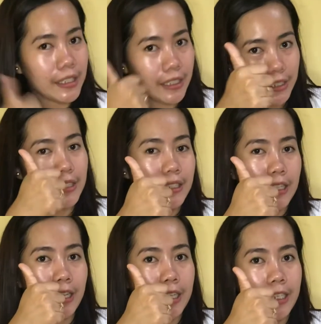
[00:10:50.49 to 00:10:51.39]
Just
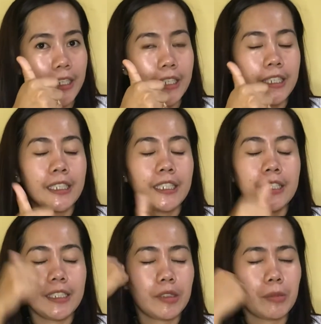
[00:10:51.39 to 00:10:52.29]
think.
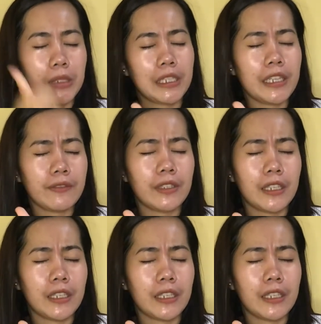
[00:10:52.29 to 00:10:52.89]
Just believe in